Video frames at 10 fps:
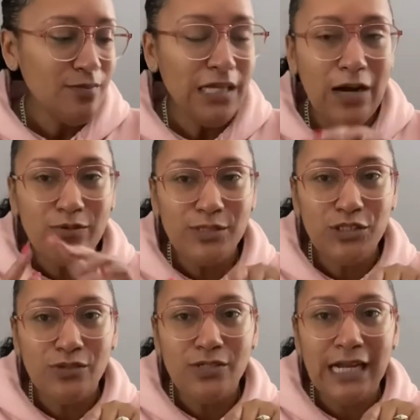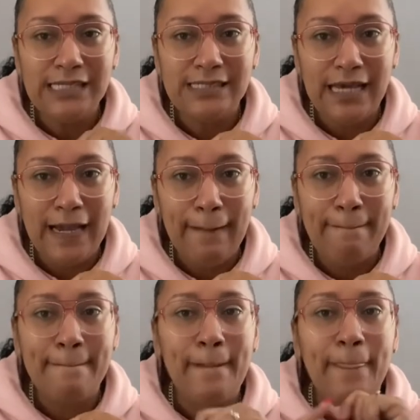I will be showing you guys that.
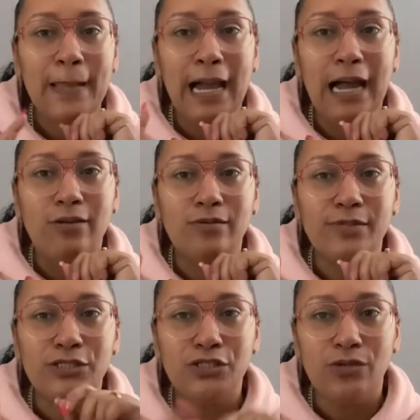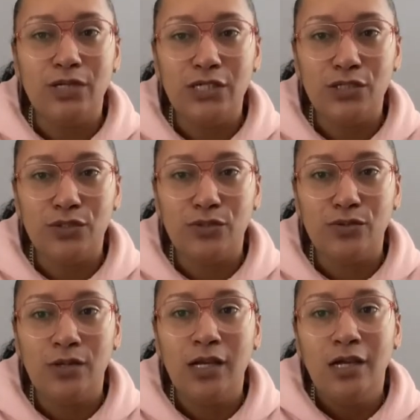I will be showing you